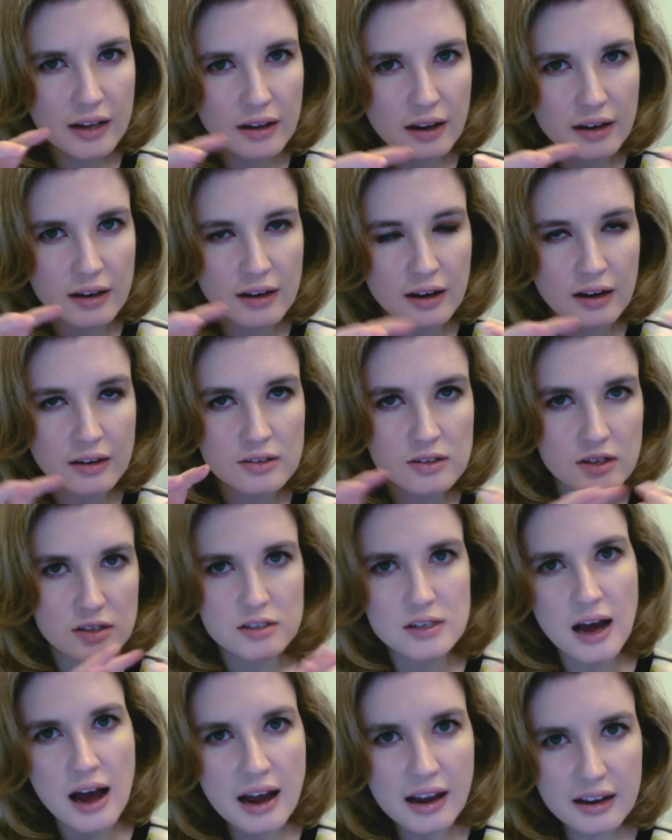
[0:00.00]
Like a
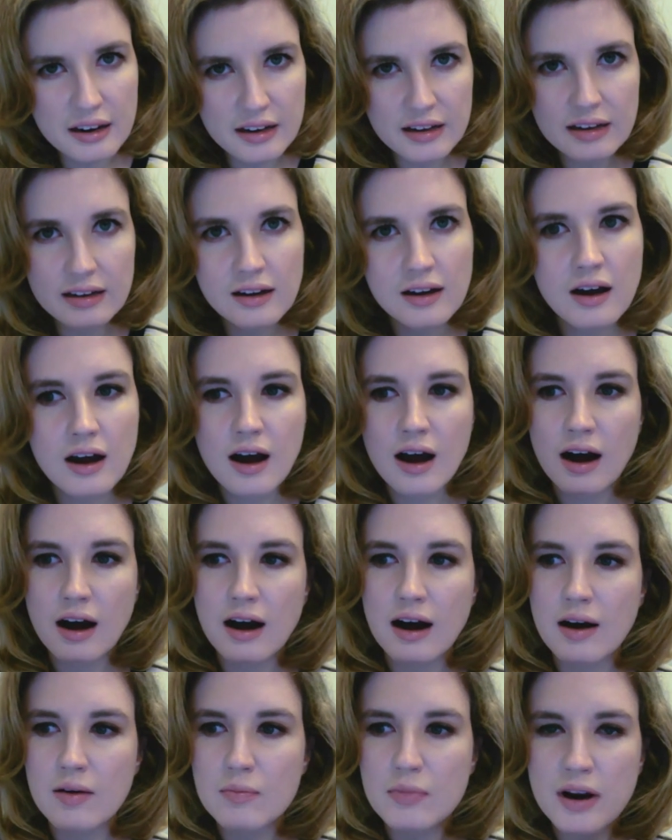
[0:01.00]
society,
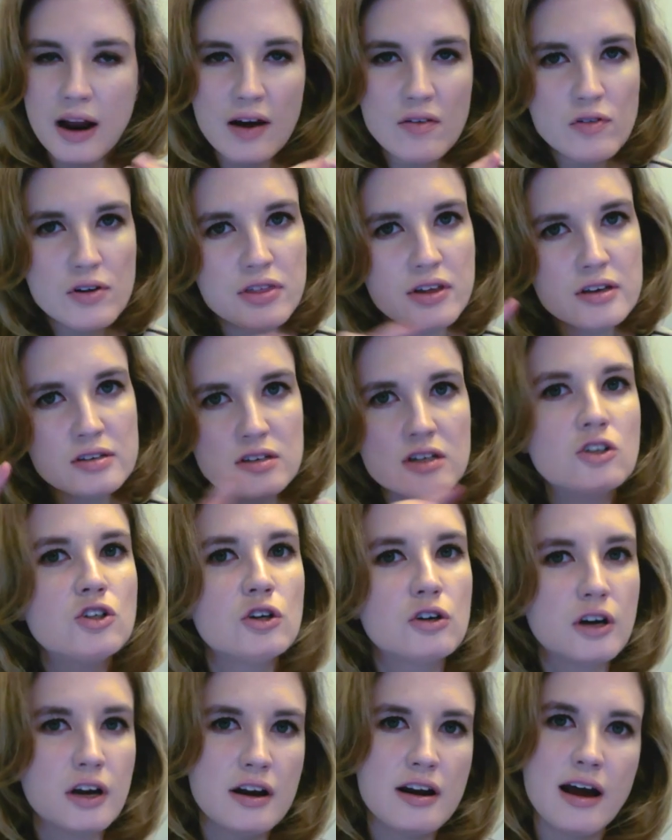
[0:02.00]
but everything's
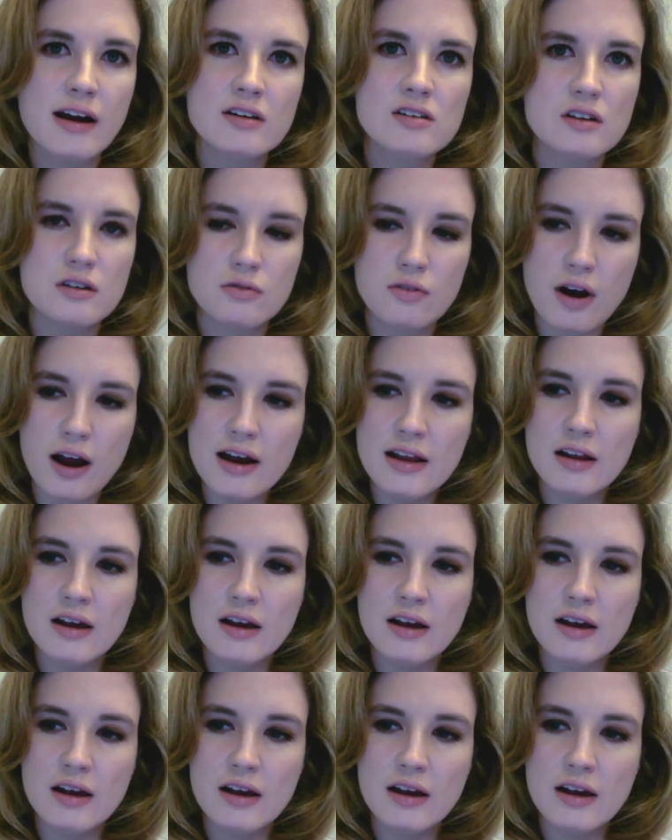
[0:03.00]
interconnected, right?